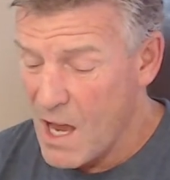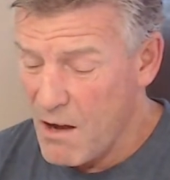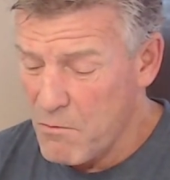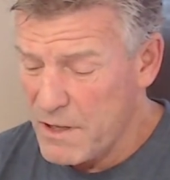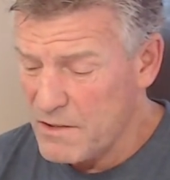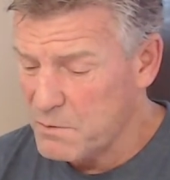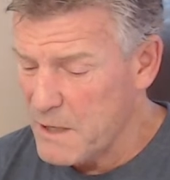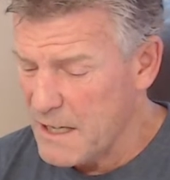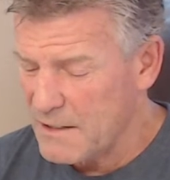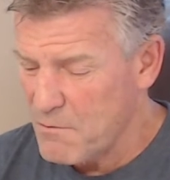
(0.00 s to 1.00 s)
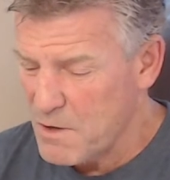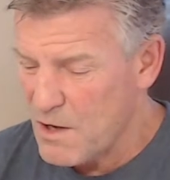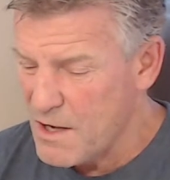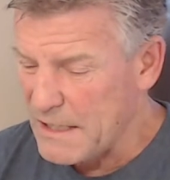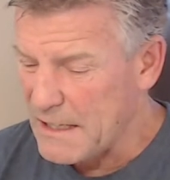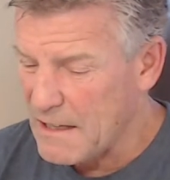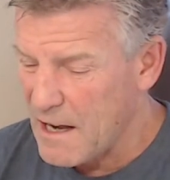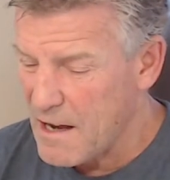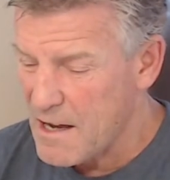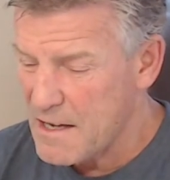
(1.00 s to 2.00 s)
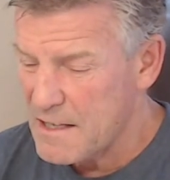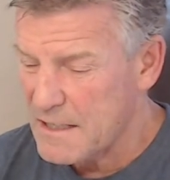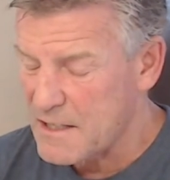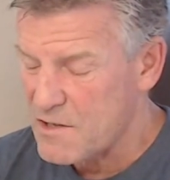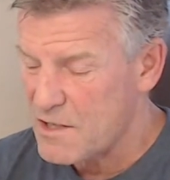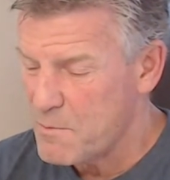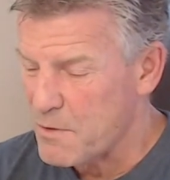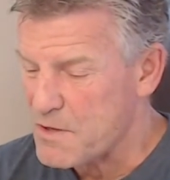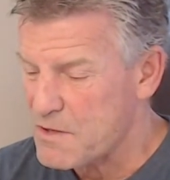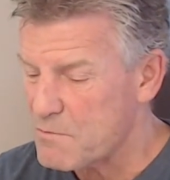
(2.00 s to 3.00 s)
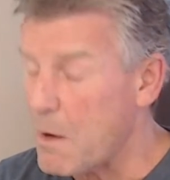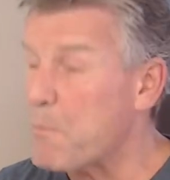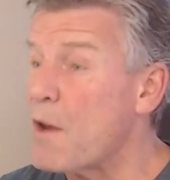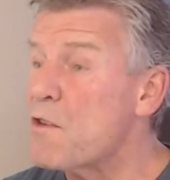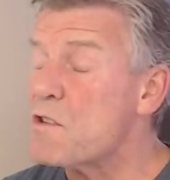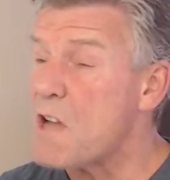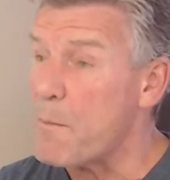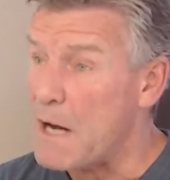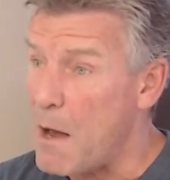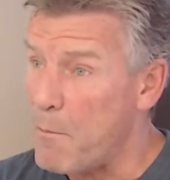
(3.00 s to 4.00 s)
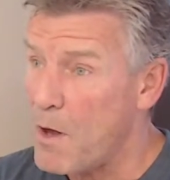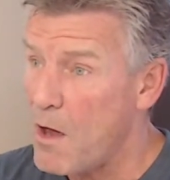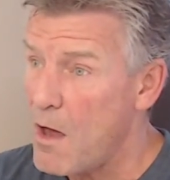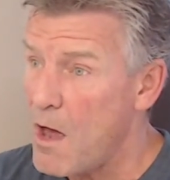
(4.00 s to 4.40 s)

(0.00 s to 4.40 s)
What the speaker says: What else we got going on? Jeepers, my brother's coming up.